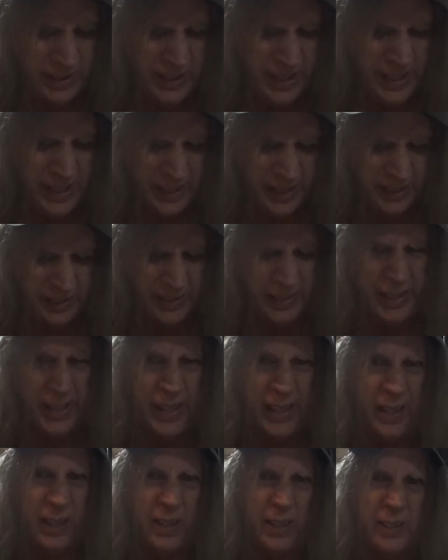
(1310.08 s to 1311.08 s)
get in
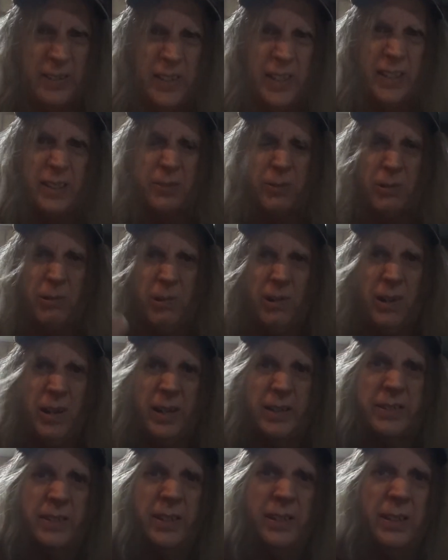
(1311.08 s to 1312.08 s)
there. Thanks for
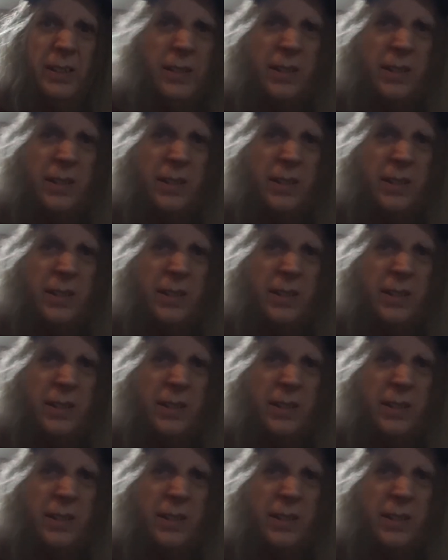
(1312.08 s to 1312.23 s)
watching.